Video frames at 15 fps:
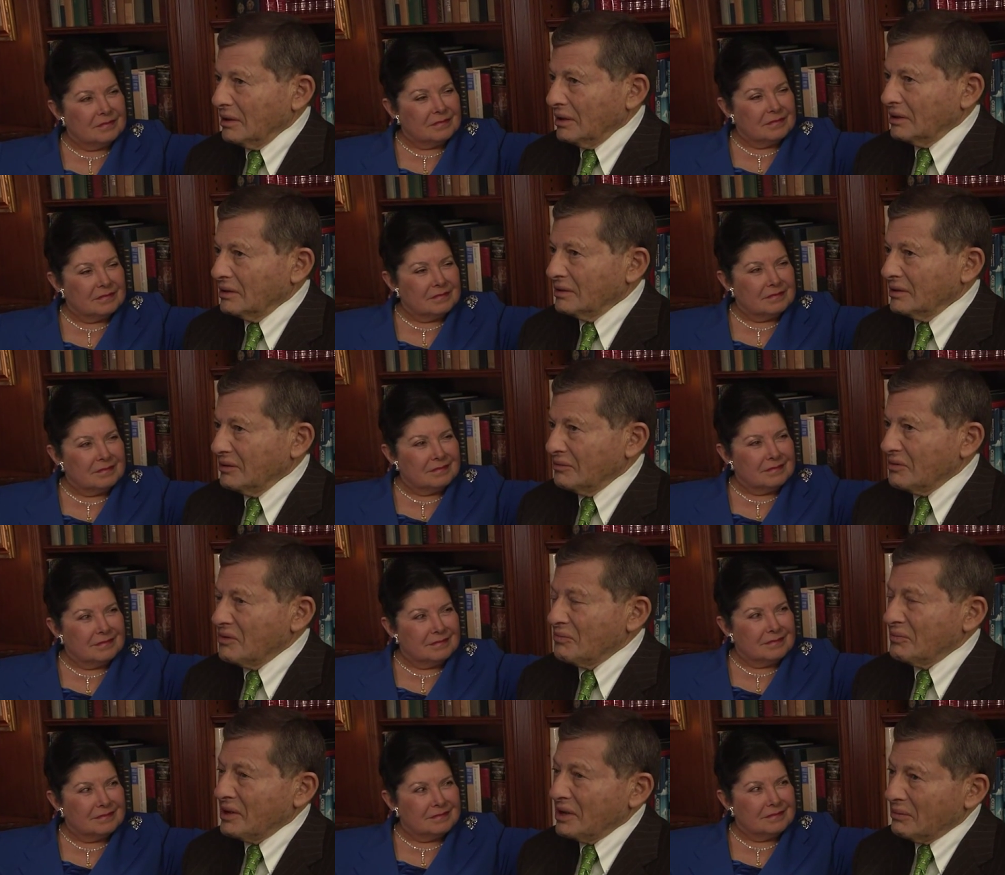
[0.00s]
Speaker 1: and you
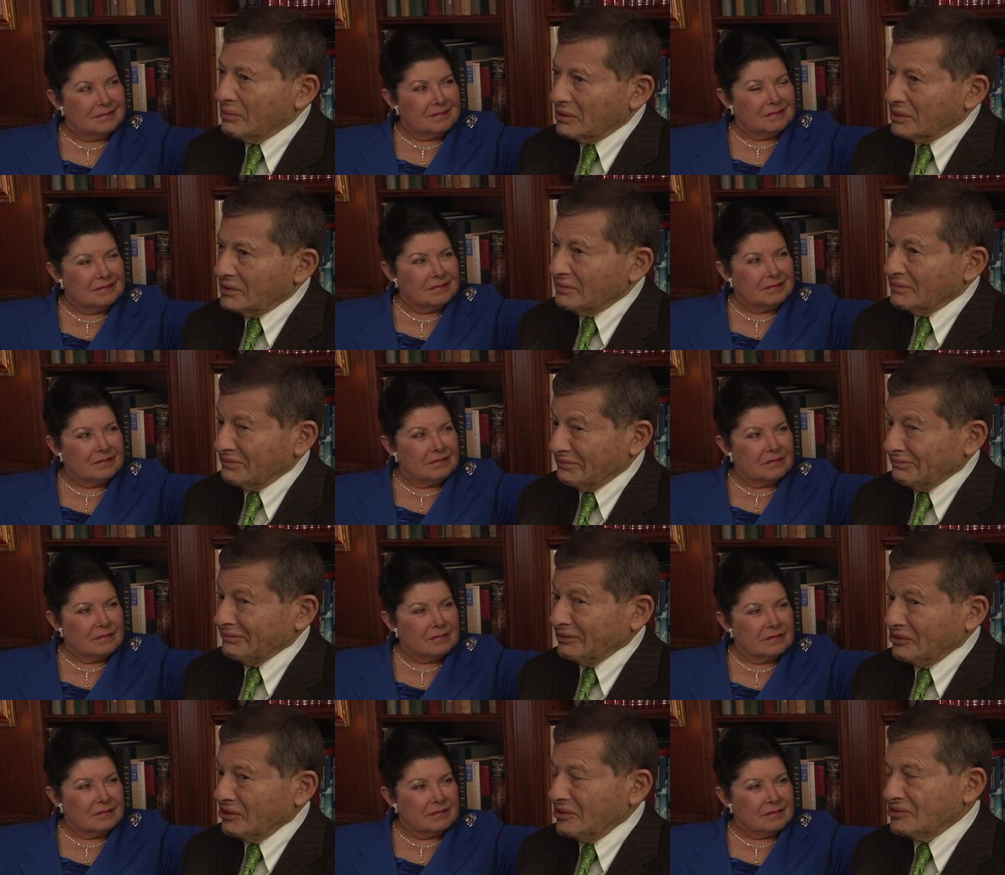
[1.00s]
won't be able to
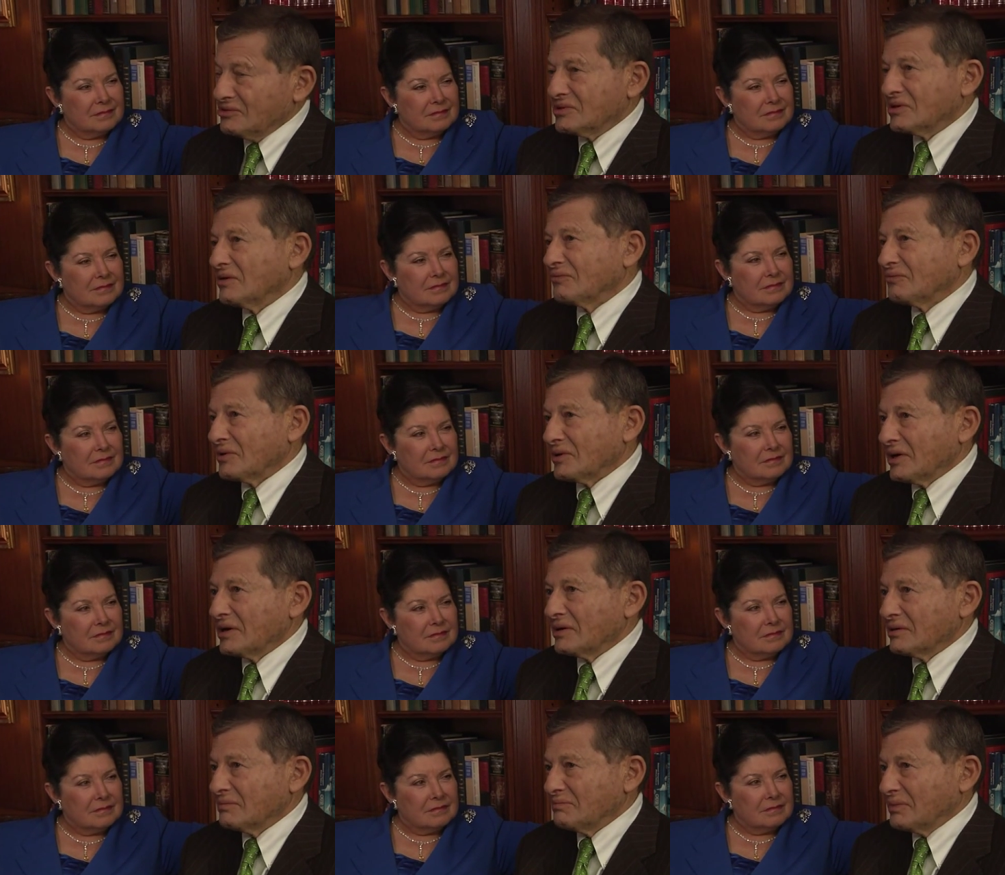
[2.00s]
see yourself
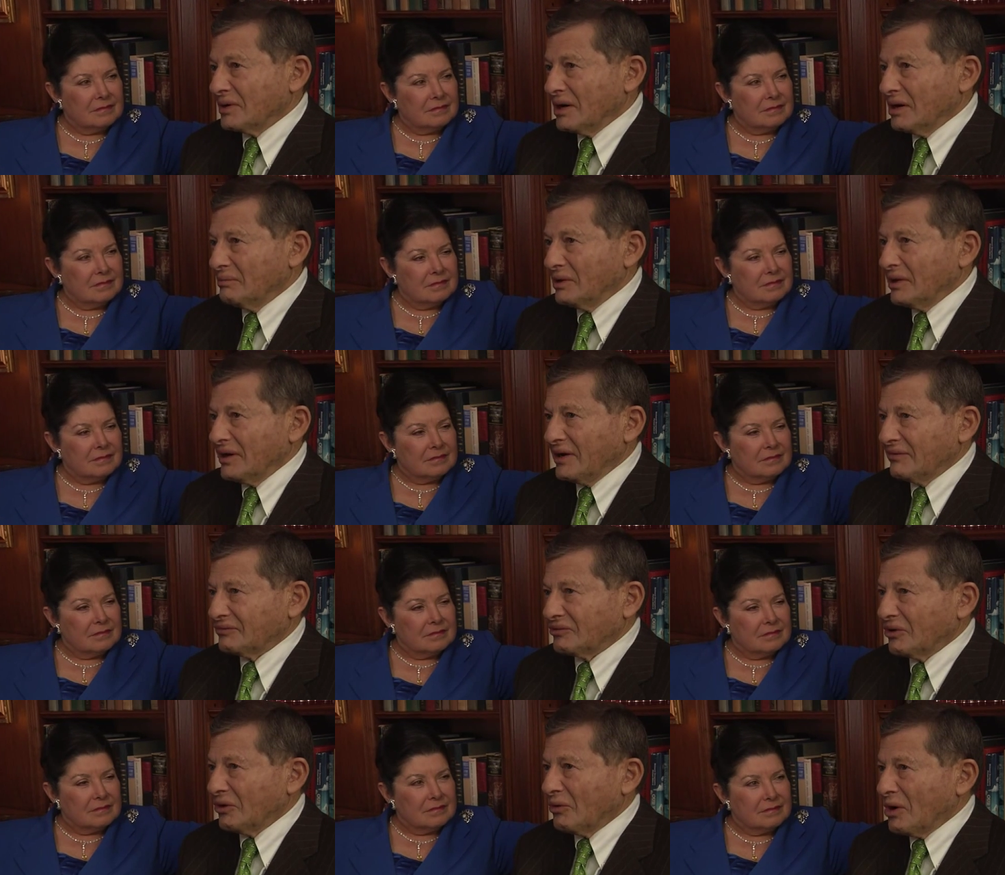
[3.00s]
without him probably
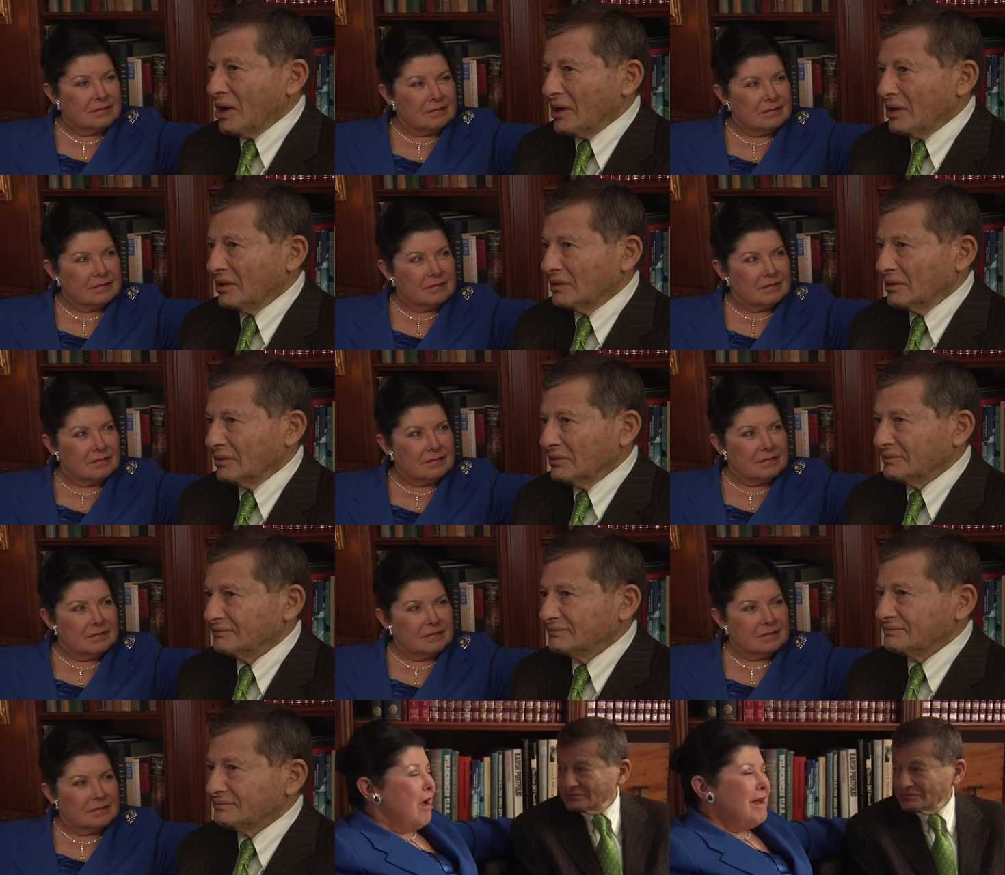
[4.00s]
after a while.
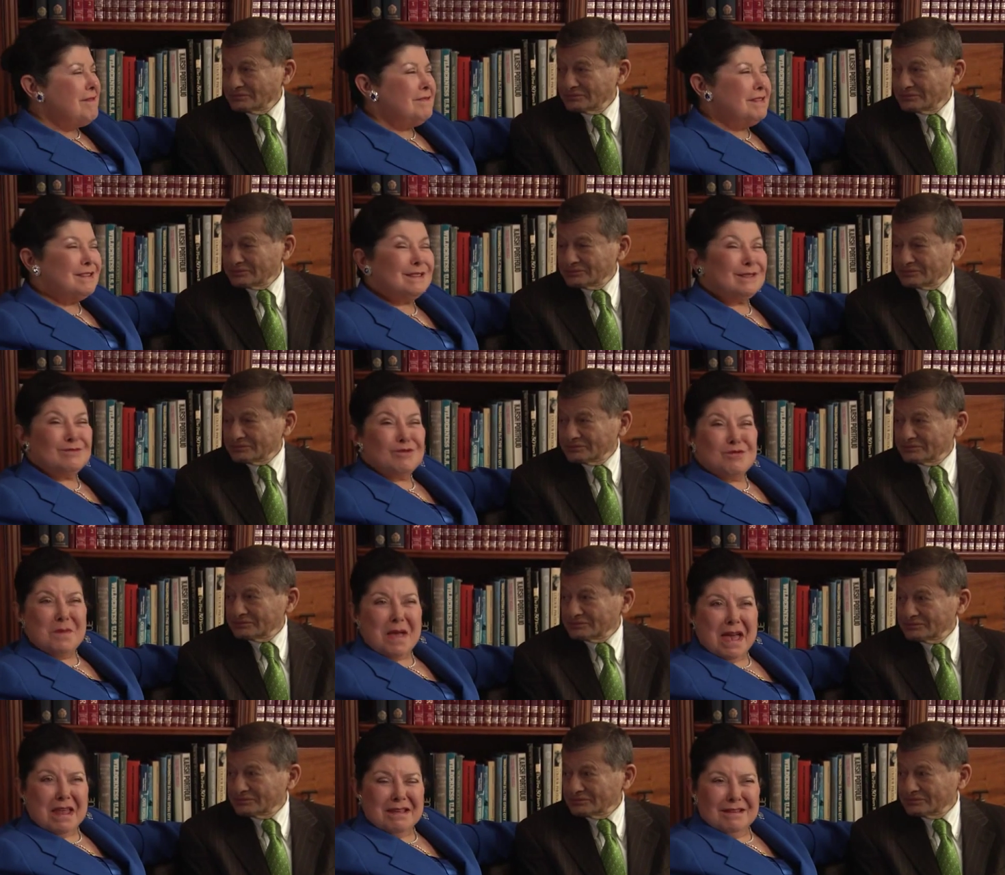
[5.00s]
Speaker 2: I think it's
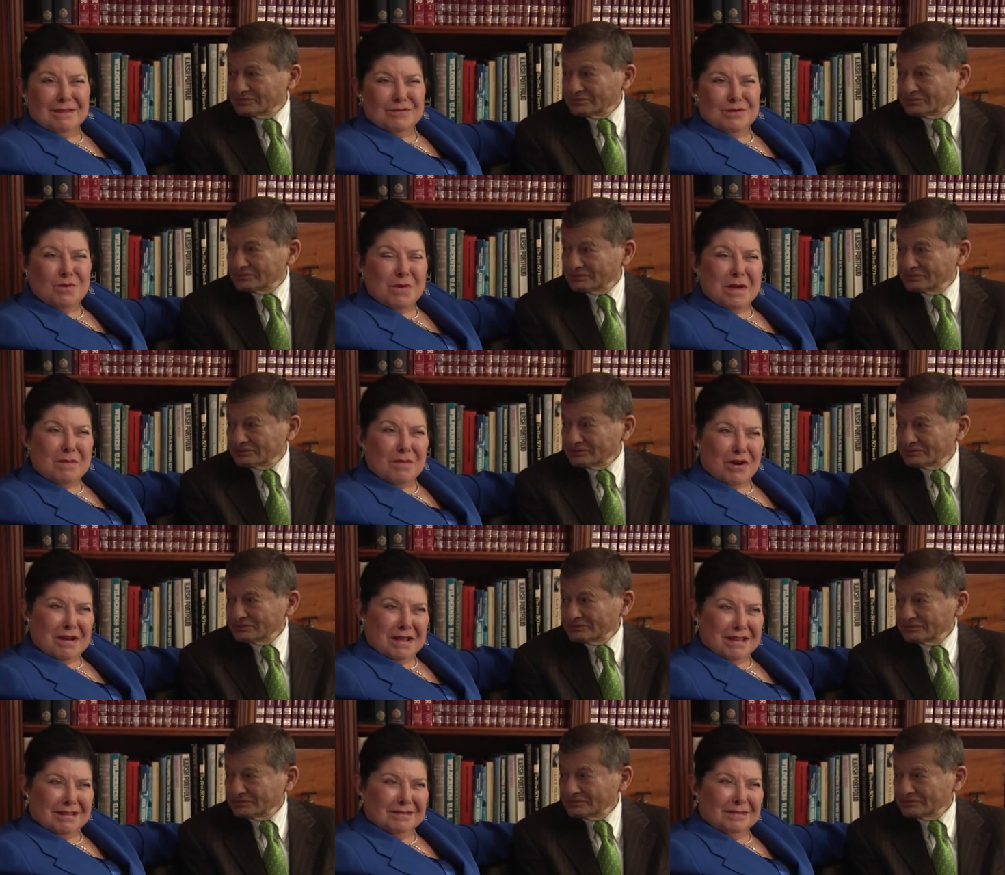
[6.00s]
romantic the way
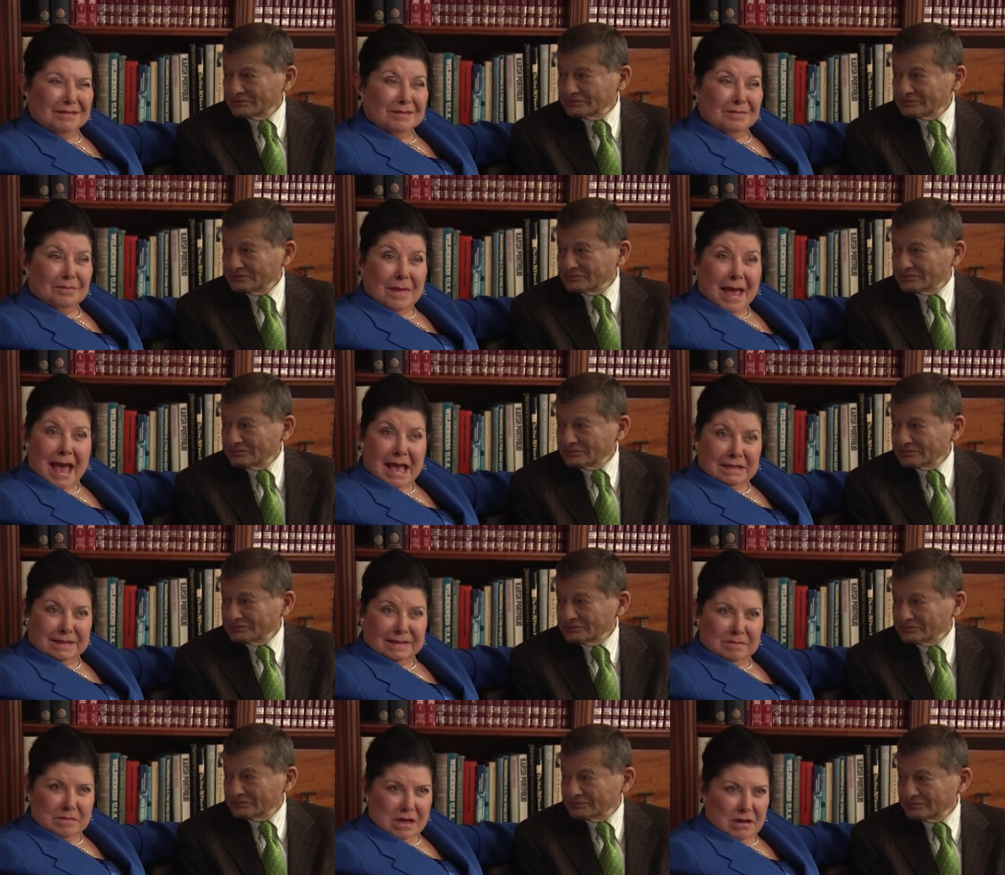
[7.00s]
Barnett
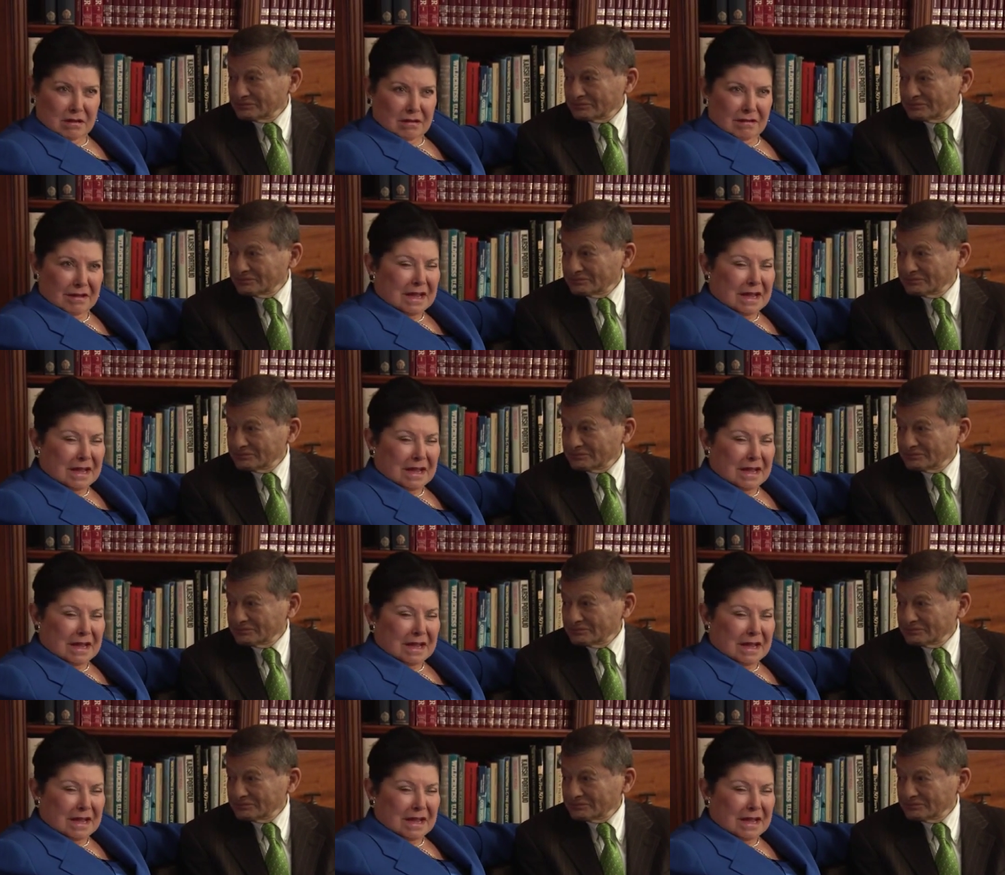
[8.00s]
pats me.